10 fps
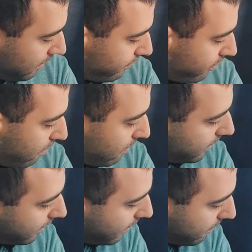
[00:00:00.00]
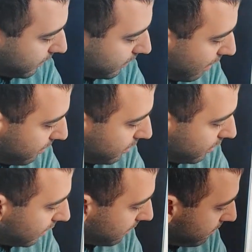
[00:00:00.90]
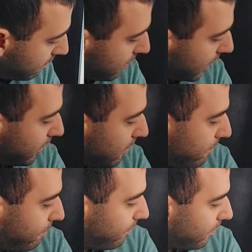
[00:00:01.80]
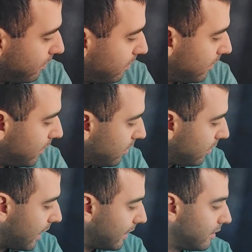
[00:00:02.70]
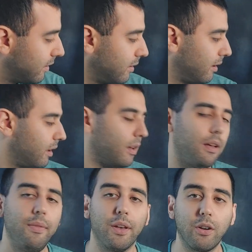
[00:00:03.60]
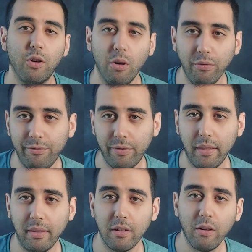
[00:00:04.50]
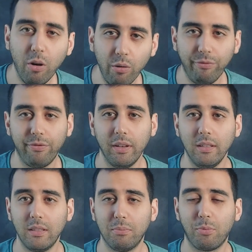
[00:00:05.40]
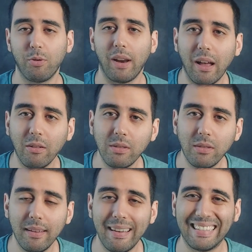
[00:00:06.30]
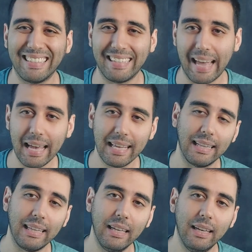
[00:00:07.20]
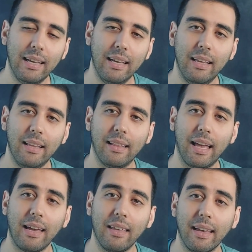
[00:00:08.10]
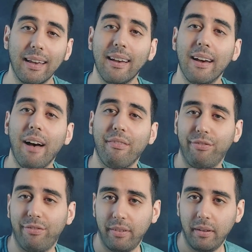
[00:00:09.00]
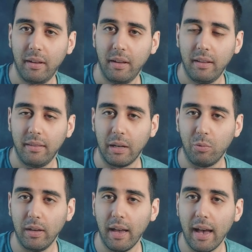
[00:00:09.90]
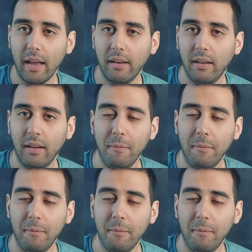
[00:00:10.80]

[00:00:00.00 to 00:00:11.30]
from the top to the bottom. So that's the kuf, and the kuf is pronounced exactly like the kaf that we had